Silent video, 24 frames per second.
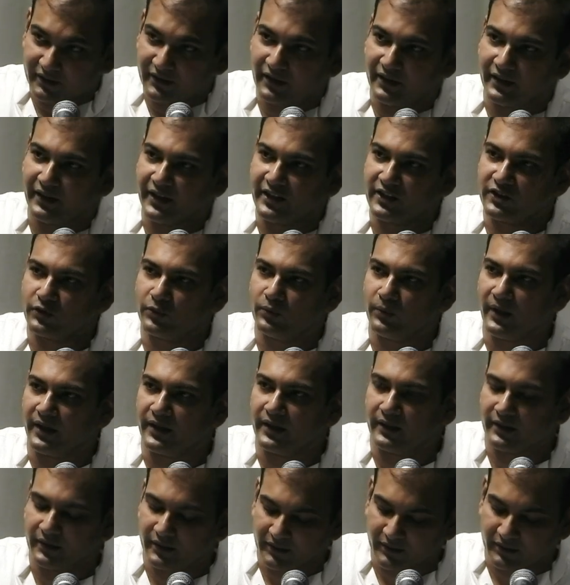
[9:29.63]
The next
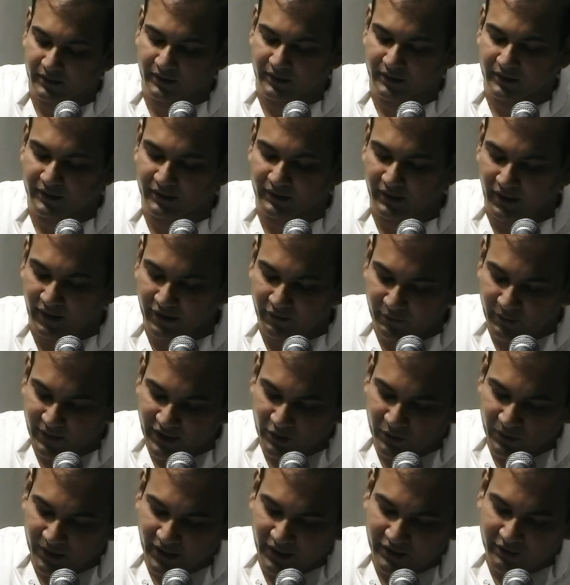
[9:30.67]
one, and when
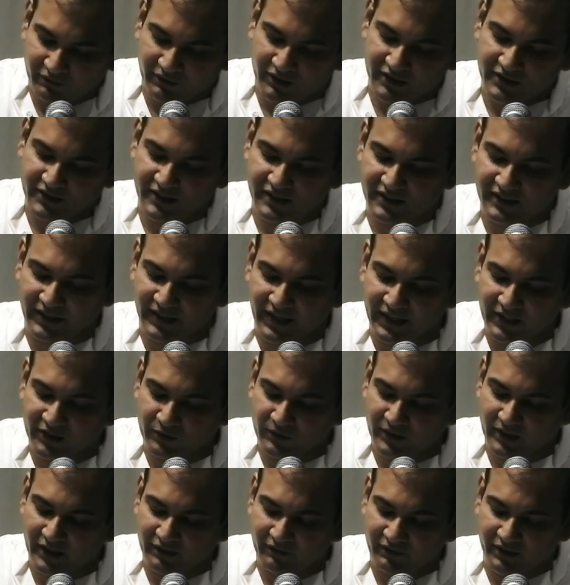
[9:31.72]
you look at verses 8
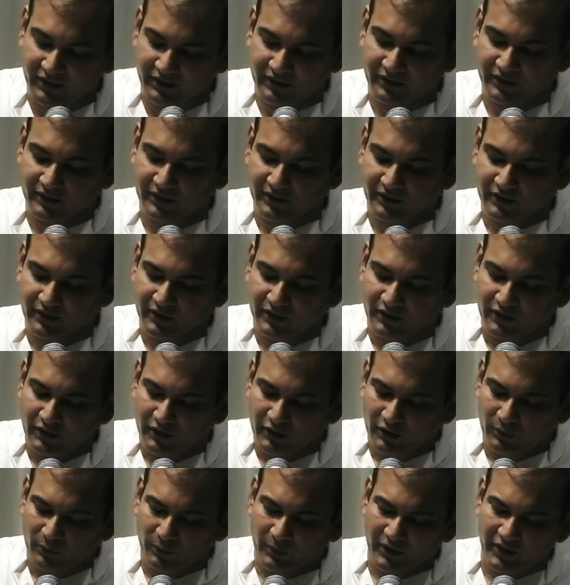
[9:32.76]
to 11,
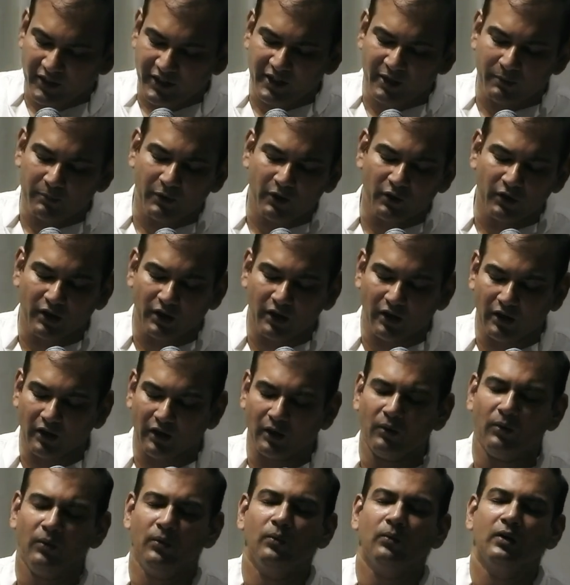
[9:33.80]
we read about
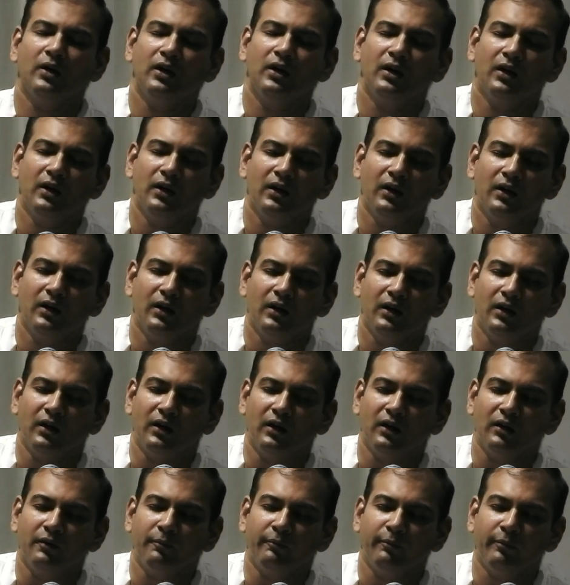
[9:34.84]
how
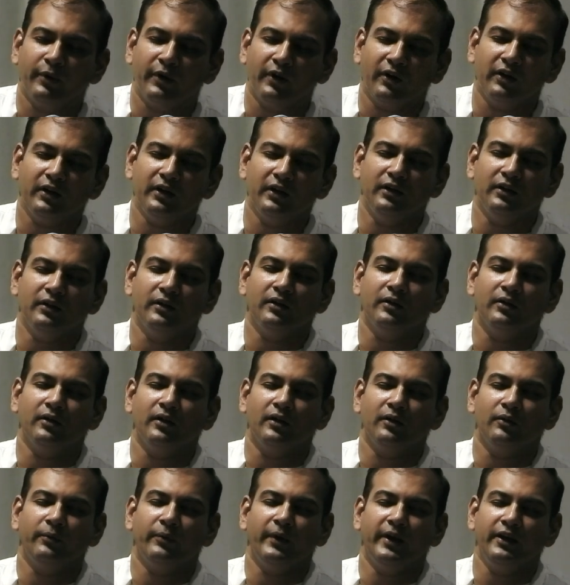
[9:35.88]
Paul
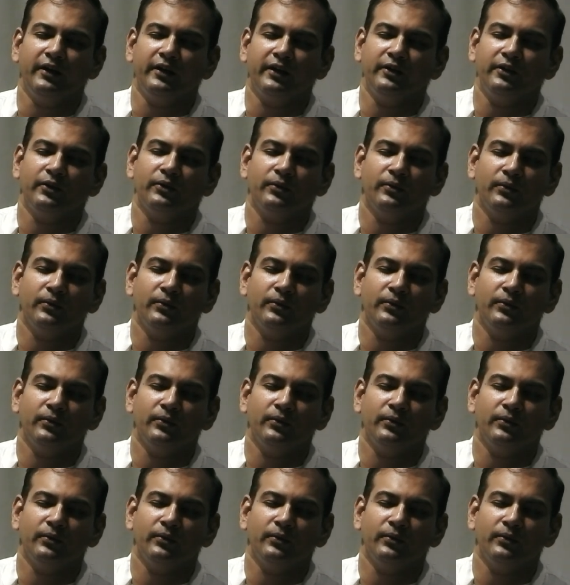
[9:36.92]
was